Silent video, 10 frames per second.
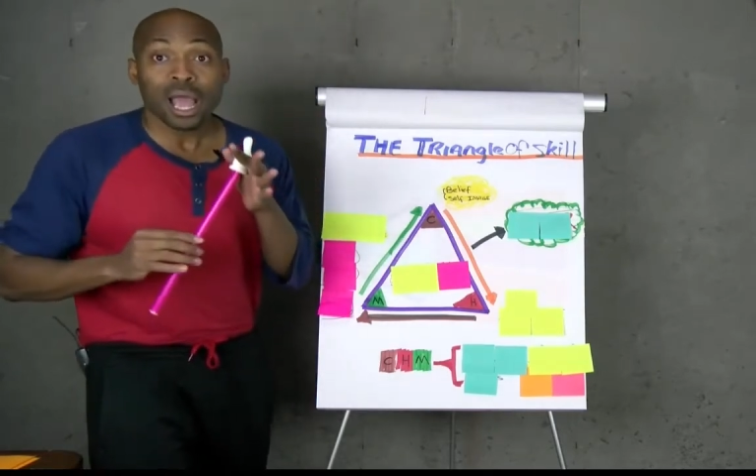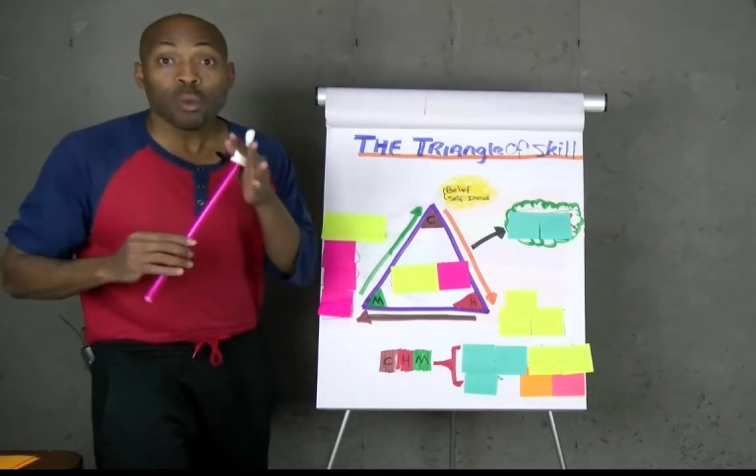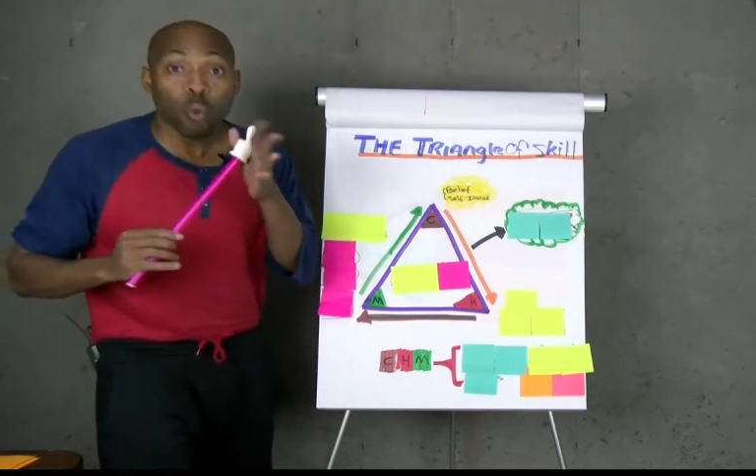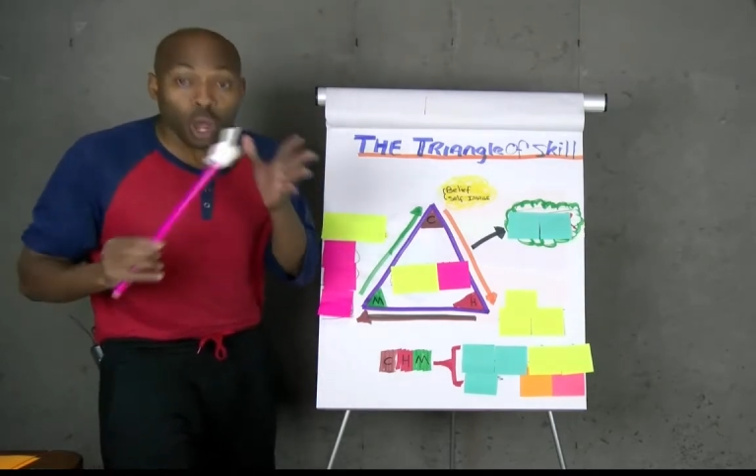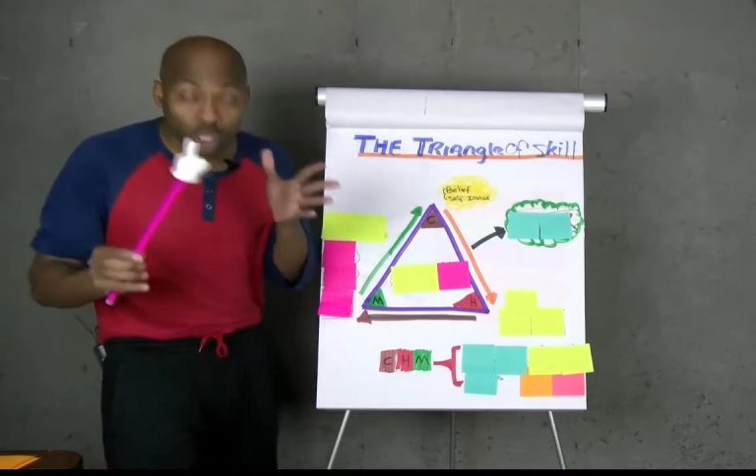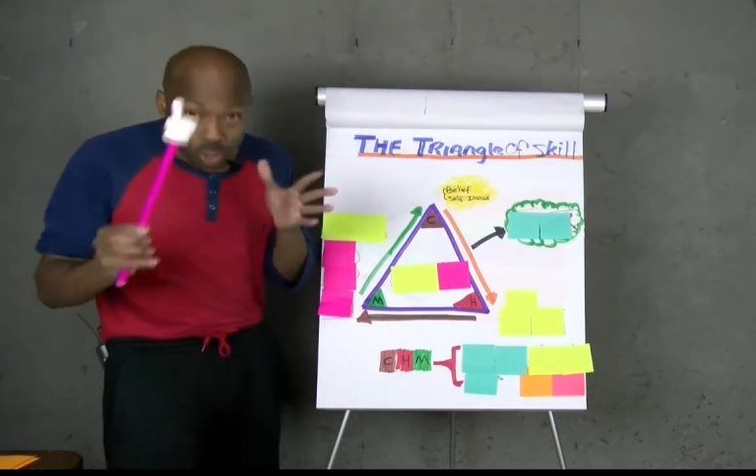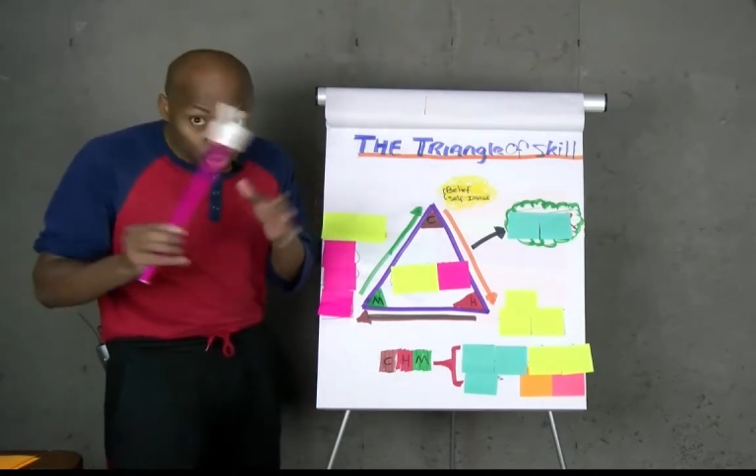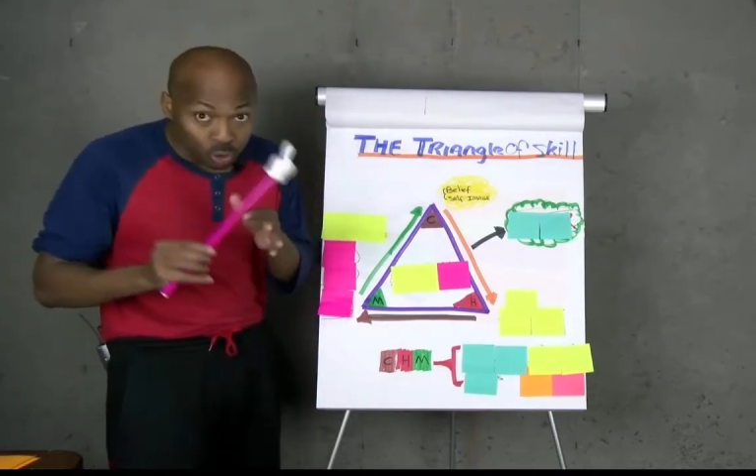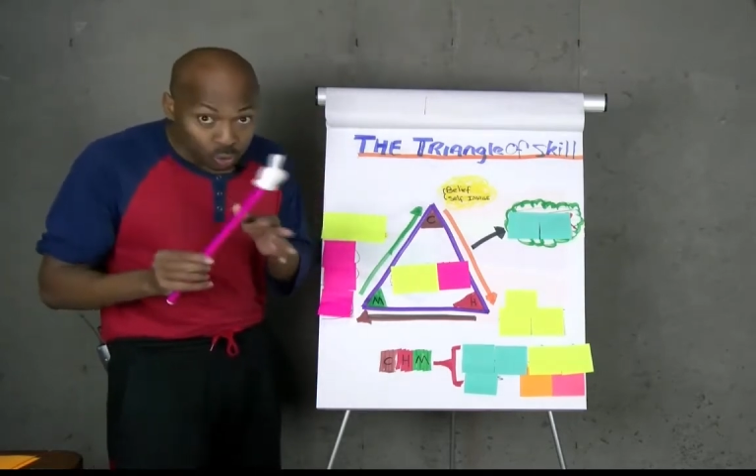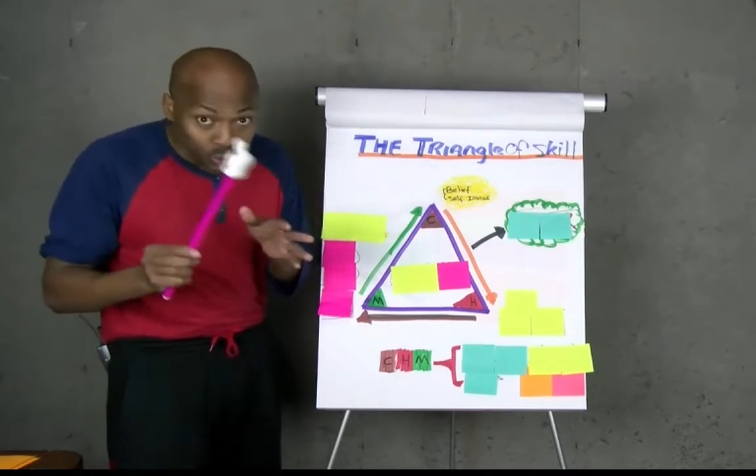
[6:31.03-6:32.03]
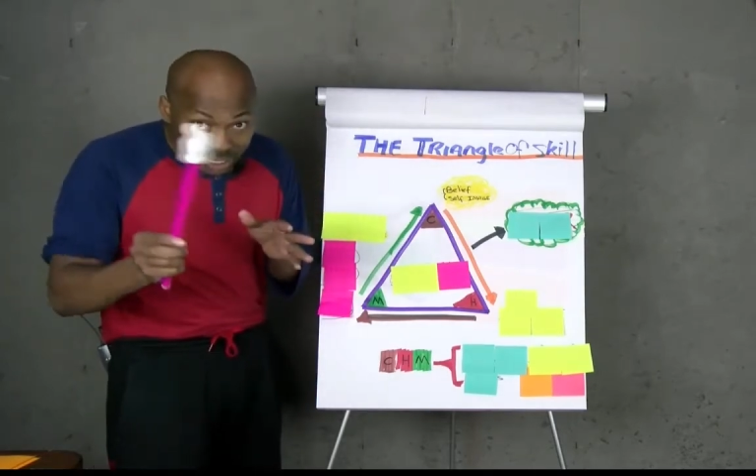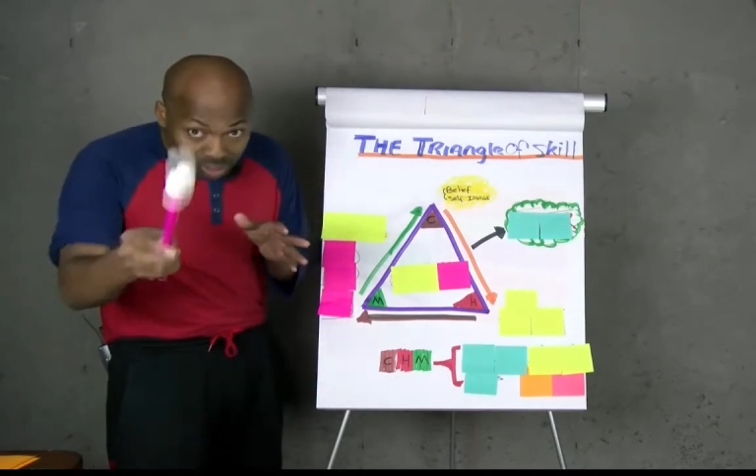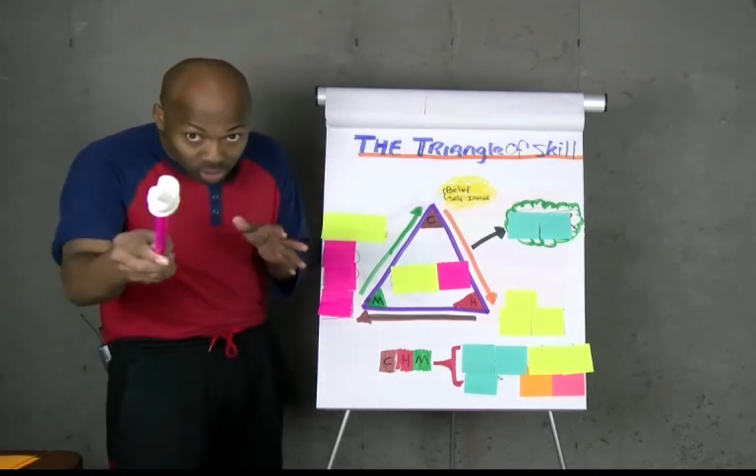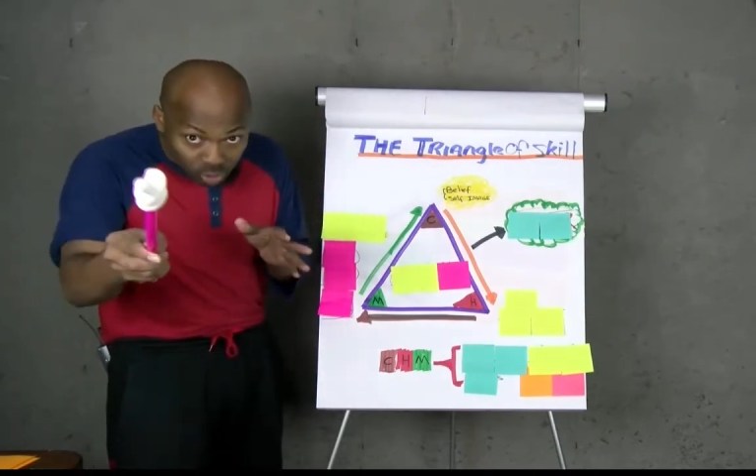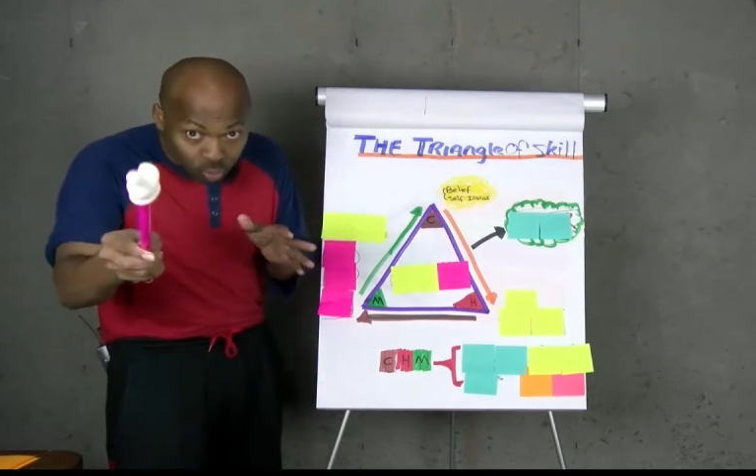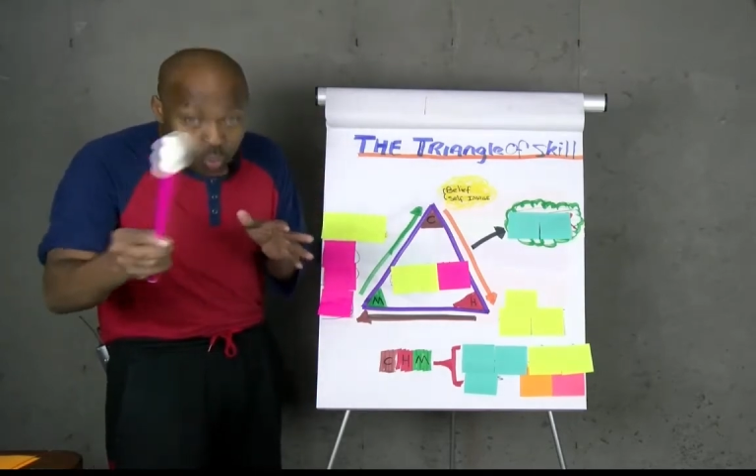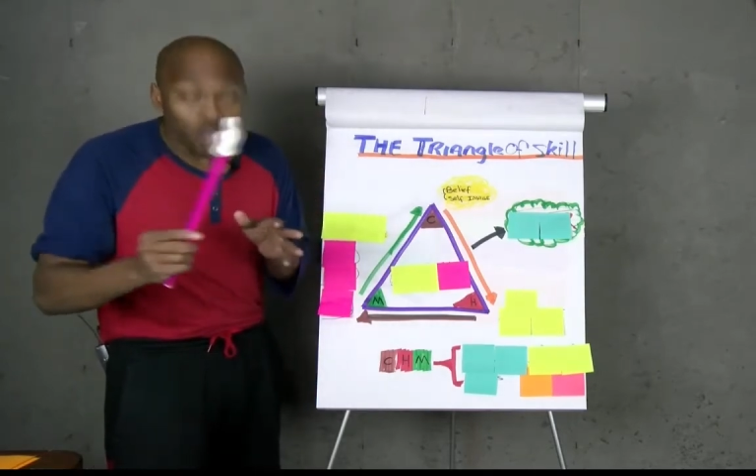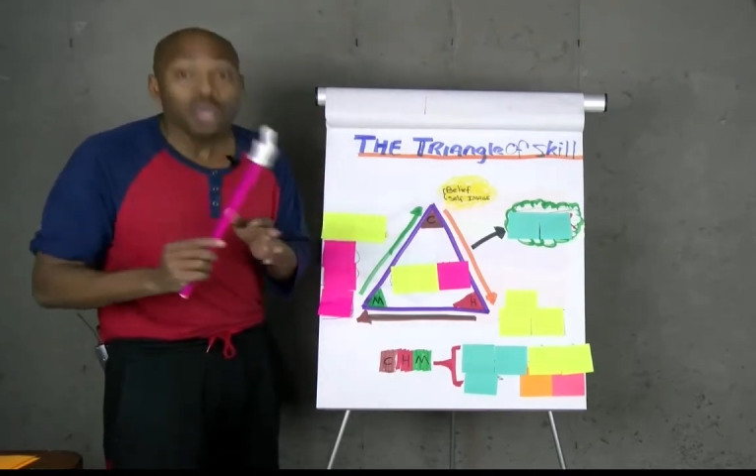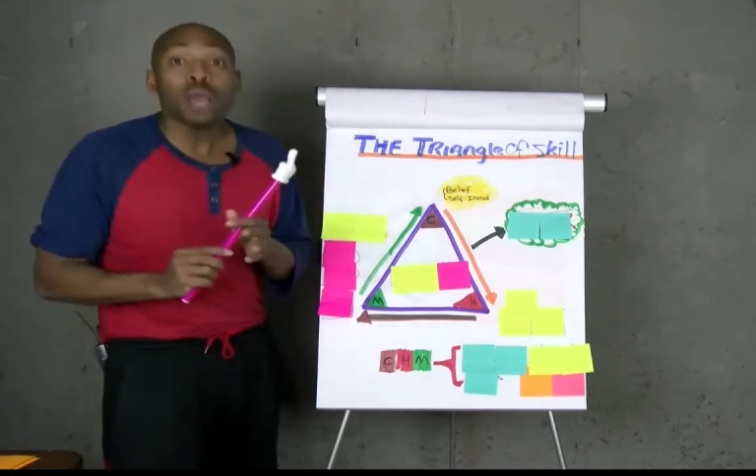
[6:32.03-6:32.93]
I want you, yes, you,